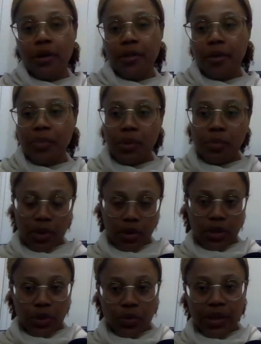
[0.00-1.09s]
other people
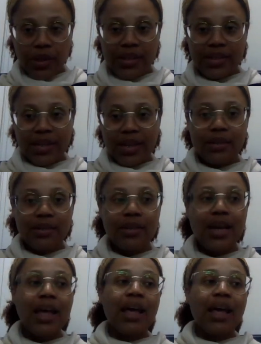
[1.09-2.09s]
are doing, the standard,